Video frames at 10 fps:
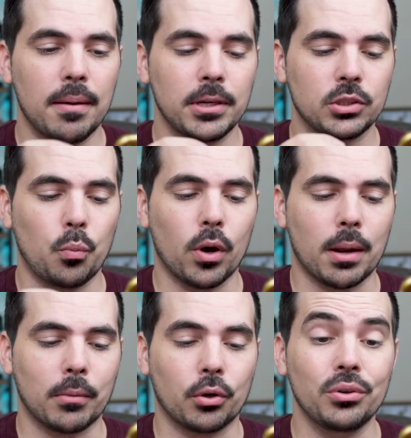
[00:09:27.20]
is what
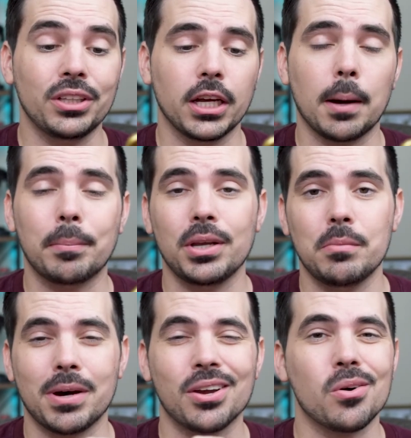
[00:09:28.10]
I'm currently up
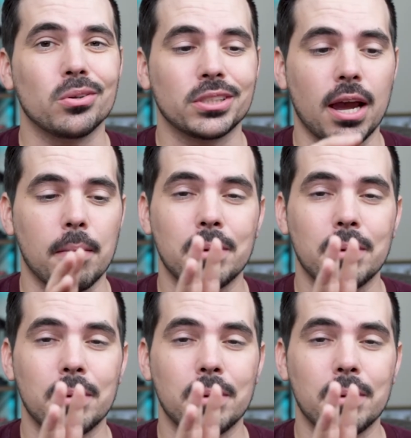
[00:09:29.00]
in my all-time.